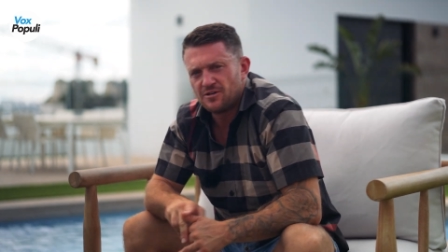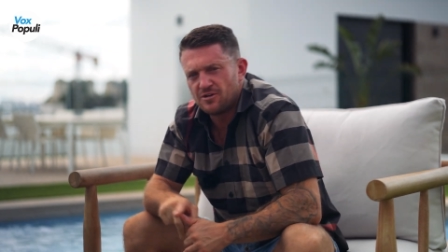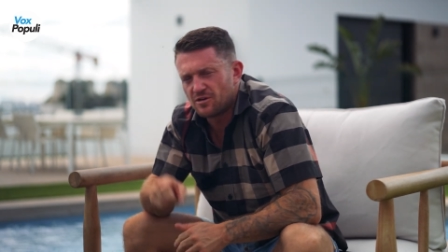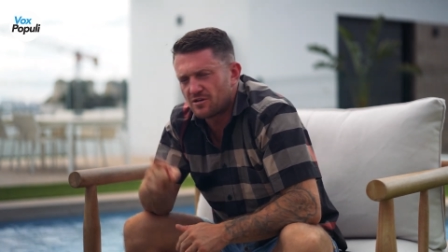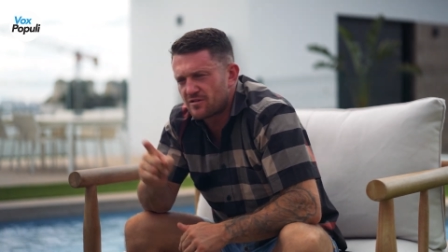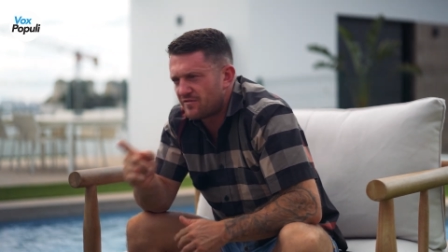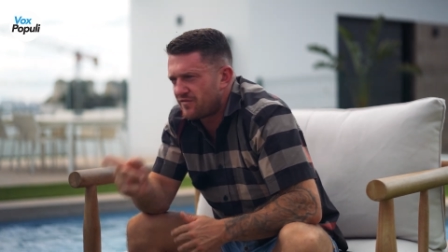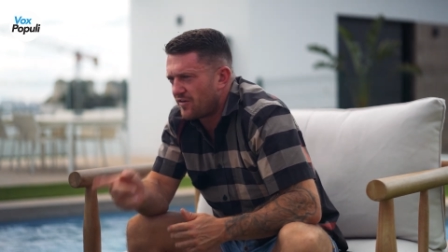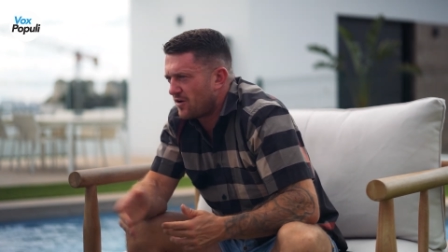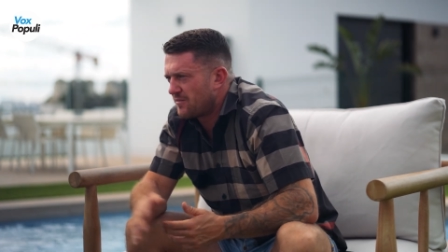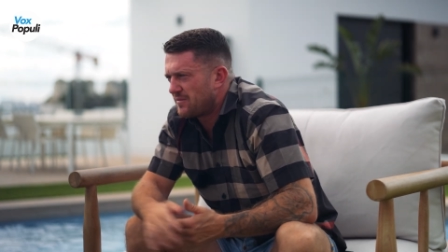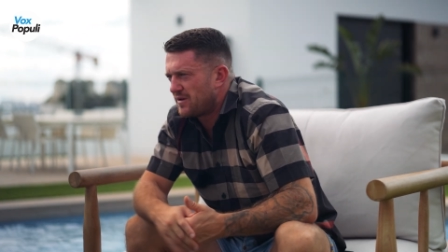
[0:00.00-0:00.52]

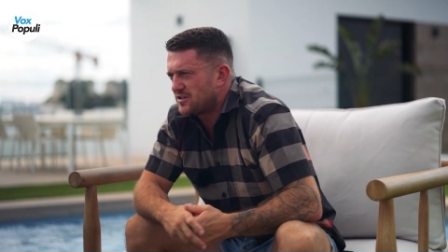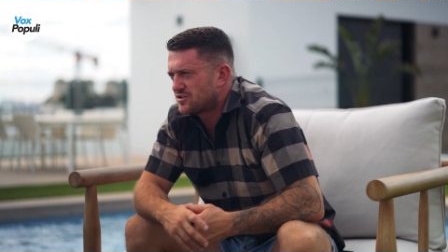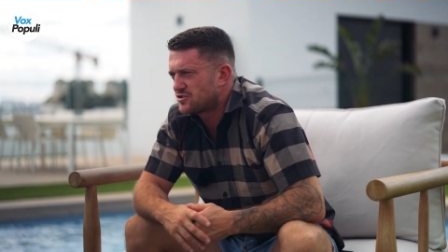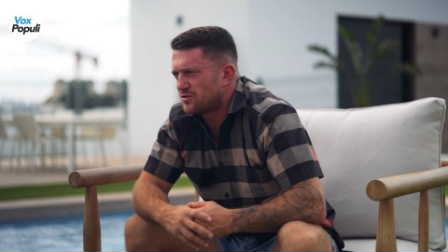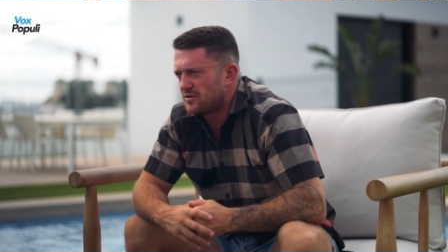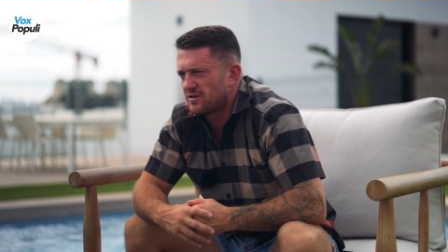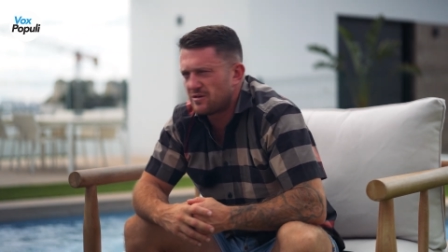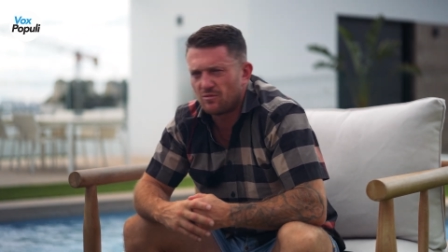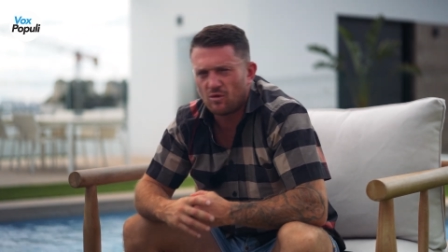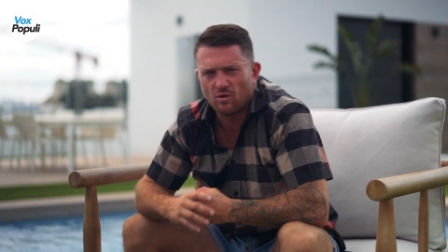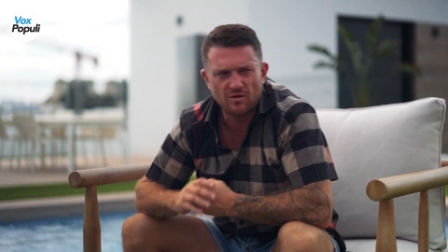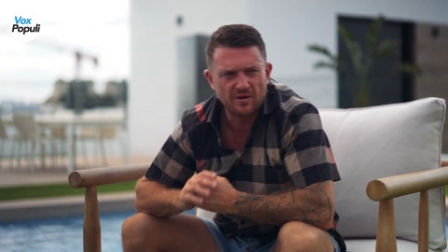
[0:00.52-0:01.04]
You can phone me at
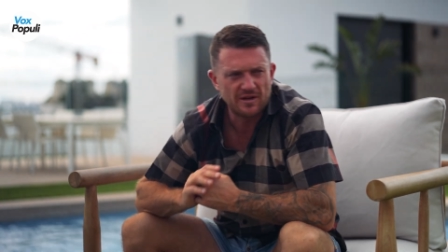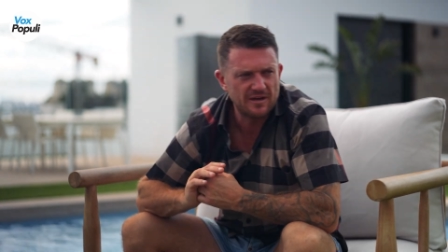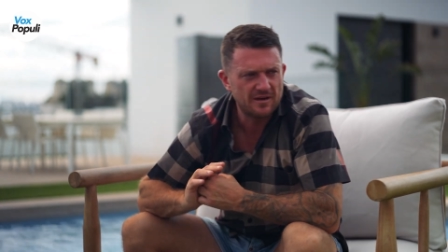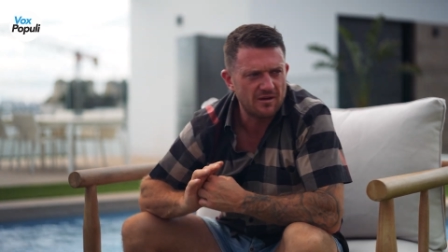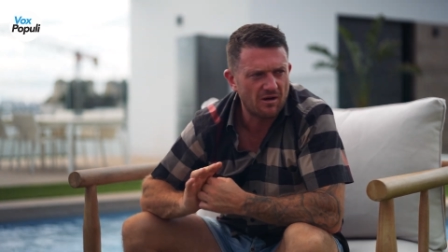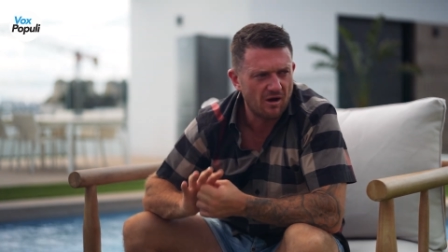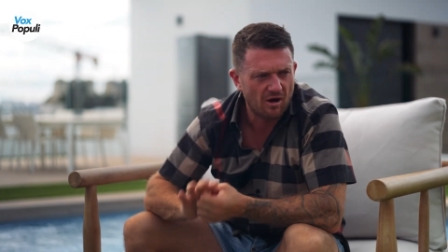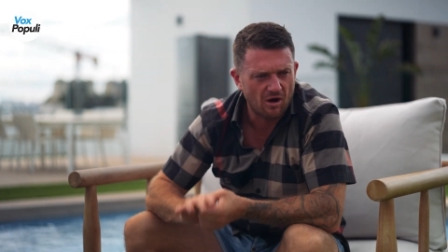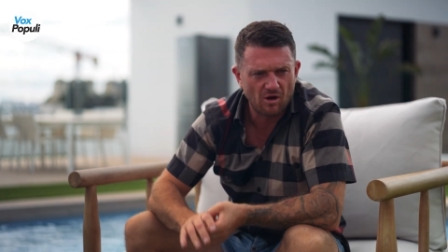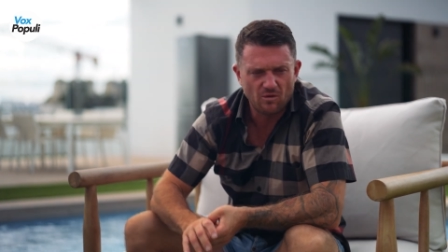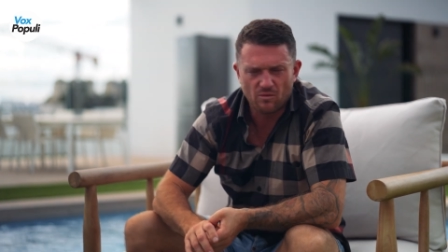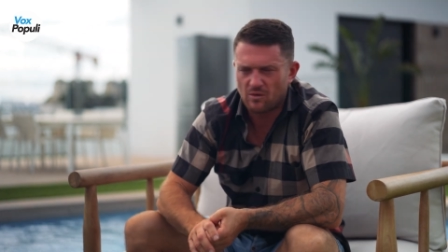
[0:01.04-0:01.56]
2
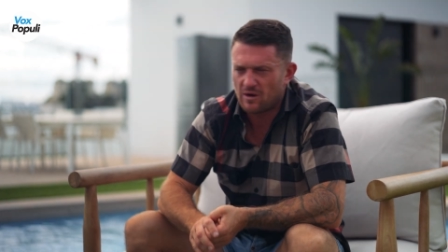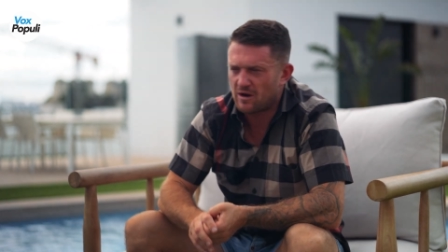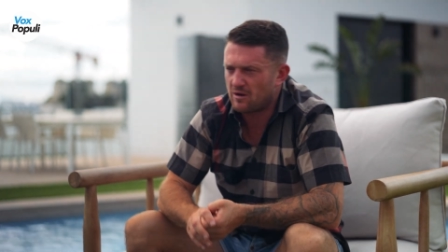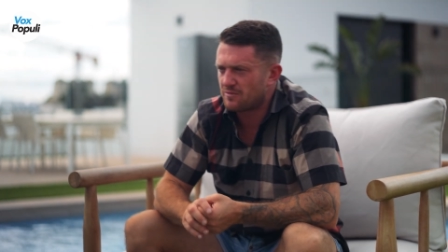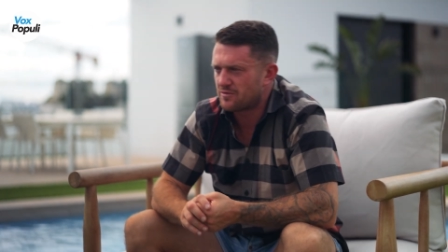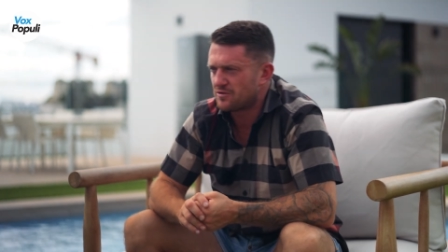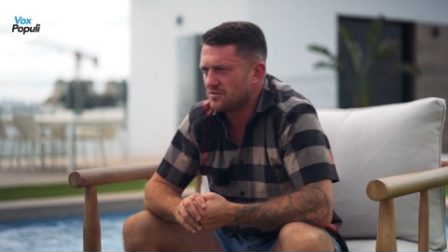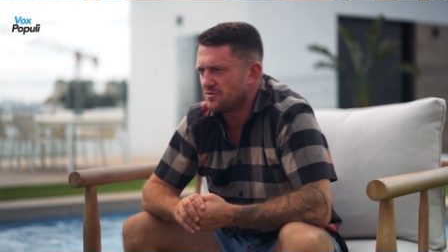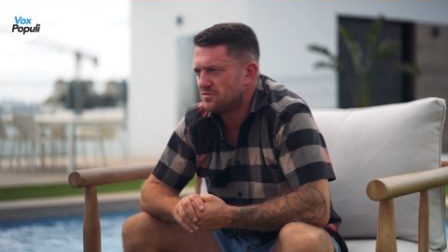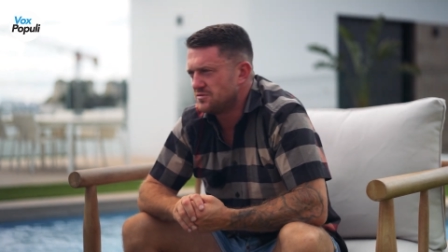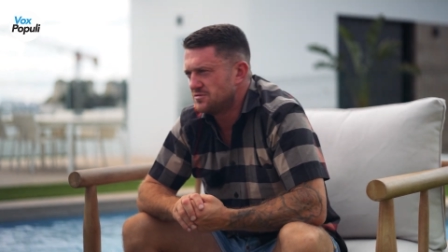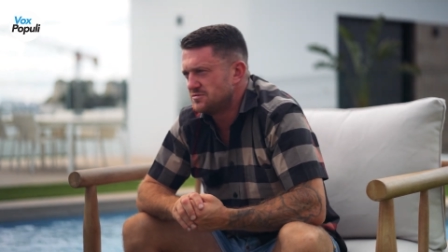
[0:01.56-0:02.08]
a.m, I will
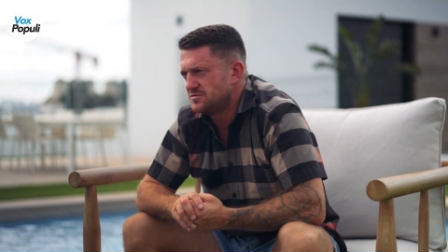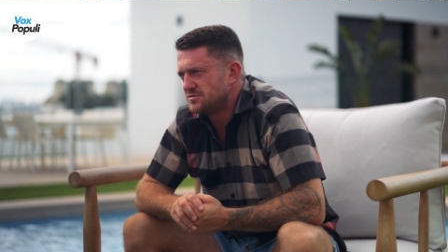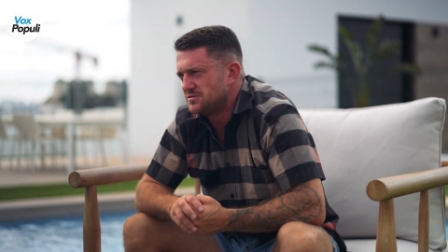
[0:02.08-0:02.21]
help you.